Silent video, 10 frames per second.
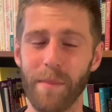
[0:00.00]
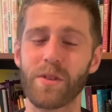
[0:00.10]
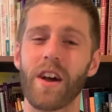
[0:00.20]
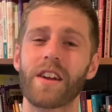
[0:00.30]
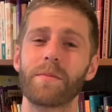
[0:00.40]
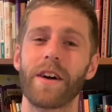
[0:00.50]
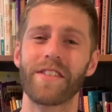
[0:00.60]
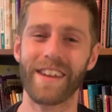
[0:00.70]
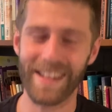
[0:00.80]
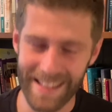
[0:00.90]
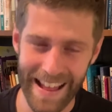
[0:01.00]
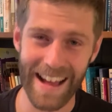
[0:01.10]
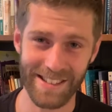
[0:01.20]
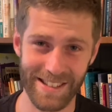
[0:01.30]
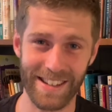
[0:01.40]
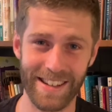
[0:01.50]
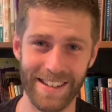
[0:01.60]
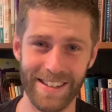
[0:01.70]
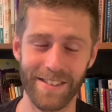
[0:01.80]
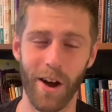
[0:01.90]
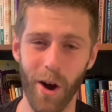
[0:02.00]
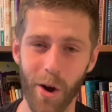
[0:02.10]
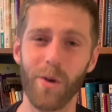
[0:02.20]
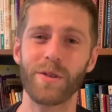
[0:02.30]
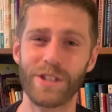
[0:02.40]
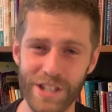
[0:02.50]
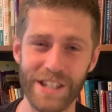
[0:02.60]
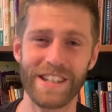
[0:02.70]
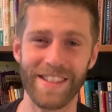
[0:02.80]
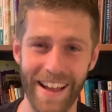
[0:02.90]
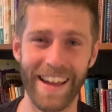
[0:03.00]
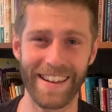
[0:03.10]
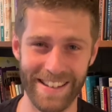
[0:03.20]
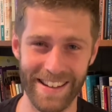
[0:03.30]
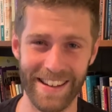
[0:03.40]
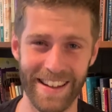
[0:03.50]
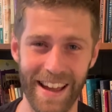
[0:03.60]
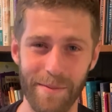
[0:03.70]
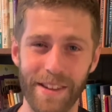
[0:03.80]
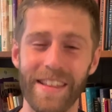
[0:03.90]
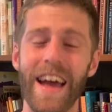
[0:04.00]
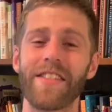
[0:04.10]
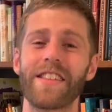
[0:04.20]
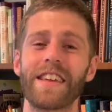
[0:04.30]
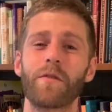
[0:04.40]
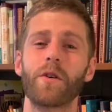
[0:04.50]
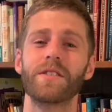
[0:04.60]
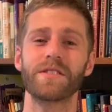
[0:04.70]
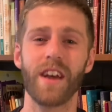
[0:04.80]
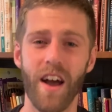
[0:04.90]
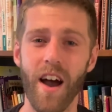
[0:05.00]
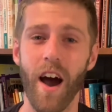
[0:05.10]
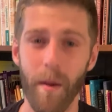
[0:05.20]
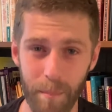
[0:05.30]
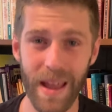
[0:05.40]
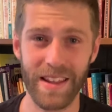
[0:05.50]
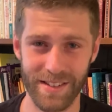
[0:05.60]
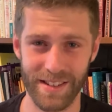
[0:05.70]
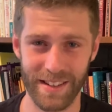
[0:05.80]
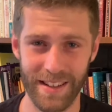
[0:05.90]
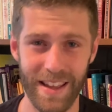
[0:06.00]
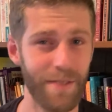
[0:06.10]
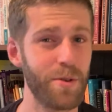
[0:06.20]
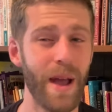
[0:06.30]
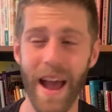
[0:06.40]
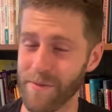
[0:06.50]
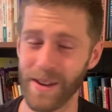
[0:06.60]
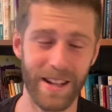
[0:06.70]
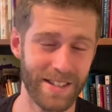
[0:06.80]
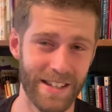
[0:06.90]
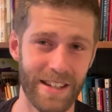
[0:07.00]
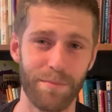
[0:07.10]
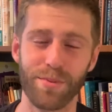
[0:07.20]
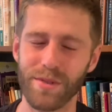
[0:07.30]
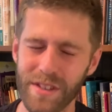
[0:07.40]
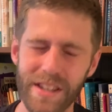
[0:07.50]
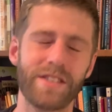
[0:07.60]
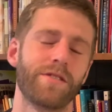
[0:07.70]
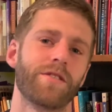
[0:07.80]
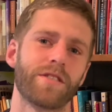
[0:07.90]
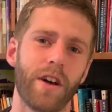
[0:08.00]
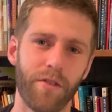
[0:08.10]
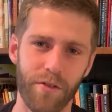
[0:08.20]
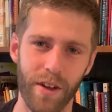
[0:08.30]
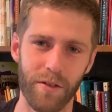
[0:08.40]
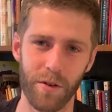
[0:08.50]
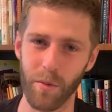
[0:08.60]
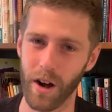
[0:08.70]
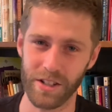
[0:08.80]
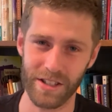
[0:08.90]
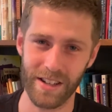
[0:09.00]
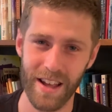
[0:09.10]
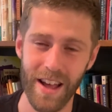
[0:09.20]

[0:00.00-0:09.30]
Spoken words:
I'm talking about the classic, the OG Lion King. I mean, that thing was amazing. If you have not seen it, please do yourself a favor and watch it.